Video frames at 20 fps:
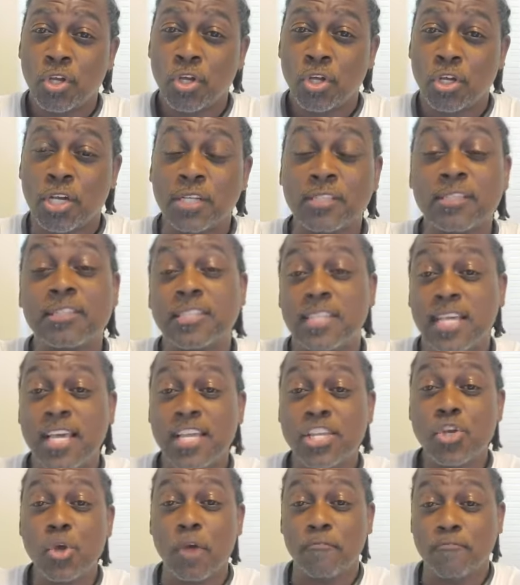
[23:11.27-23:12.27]
going
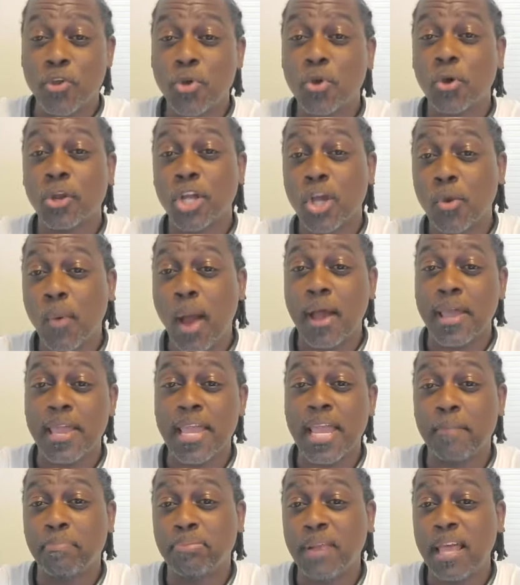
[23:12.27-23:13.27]
to go out
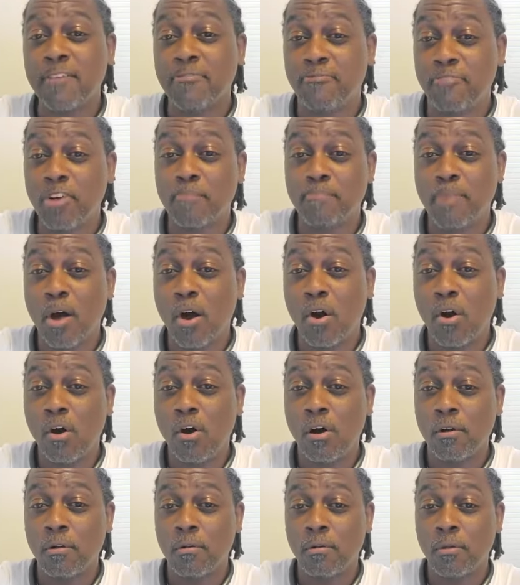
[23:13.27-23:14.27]
here and play
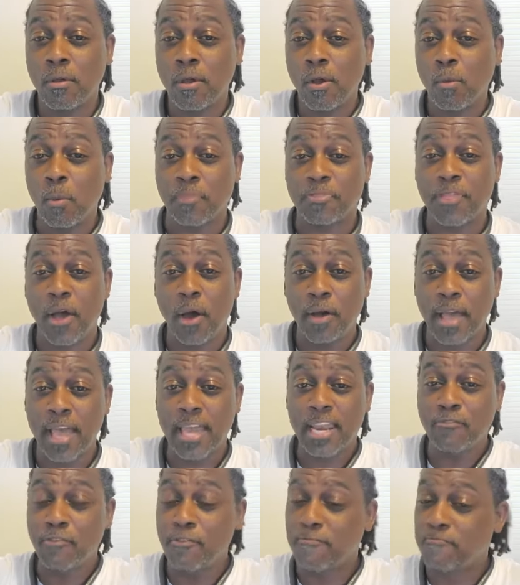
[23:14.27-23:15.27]
football without
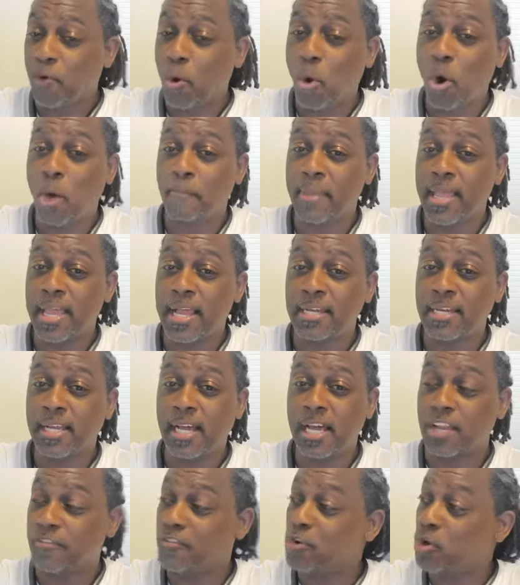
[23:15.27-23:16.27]
any reform being
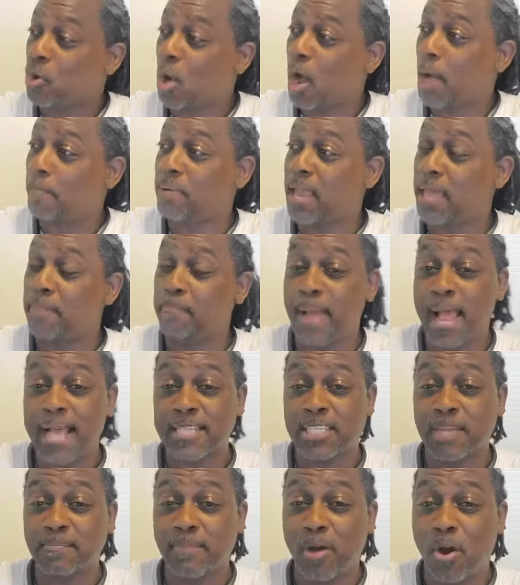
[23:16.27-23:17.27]
done, if you're going to go out and play
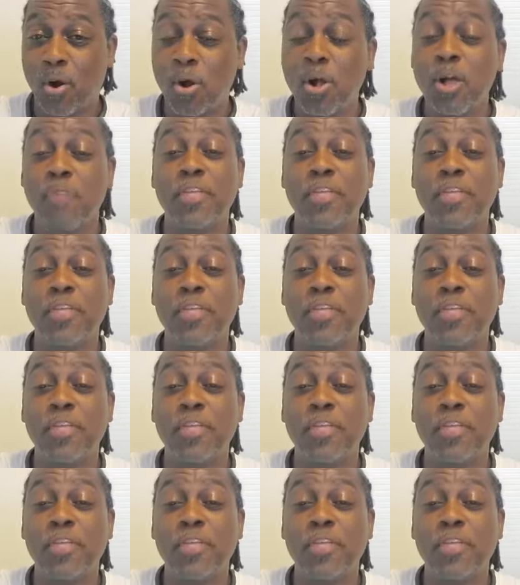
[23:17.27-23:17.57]
basketball,